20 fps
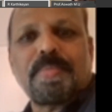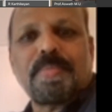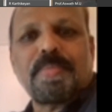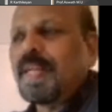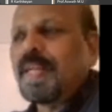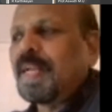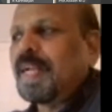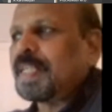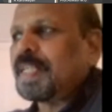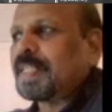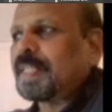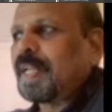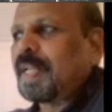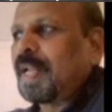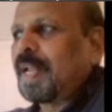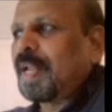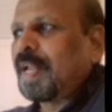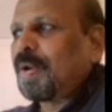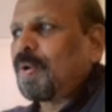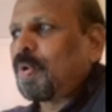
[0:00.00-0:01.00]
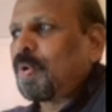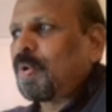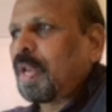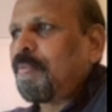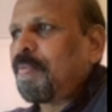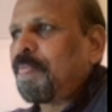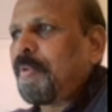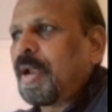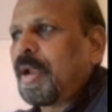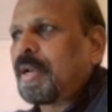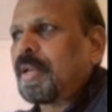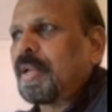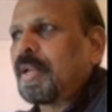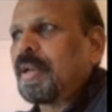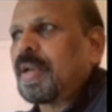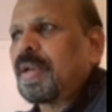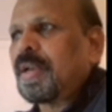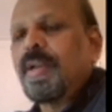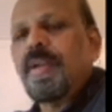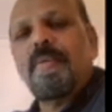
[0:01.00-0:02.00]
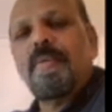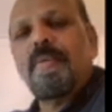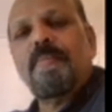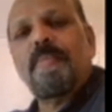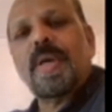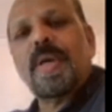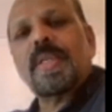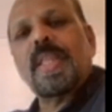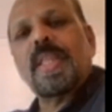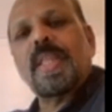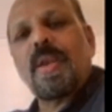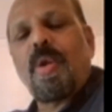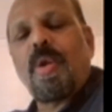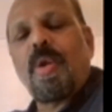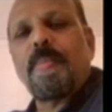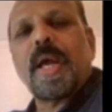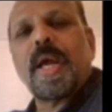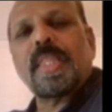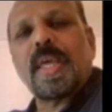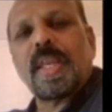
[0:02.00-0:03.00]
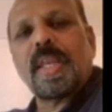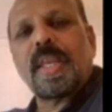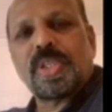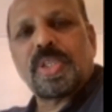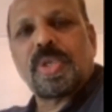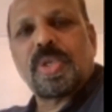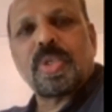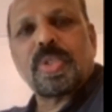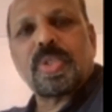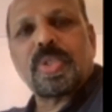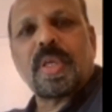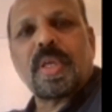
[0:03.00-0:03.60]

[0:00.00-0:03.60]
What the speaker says: It's a routine factor, but there will be other issues.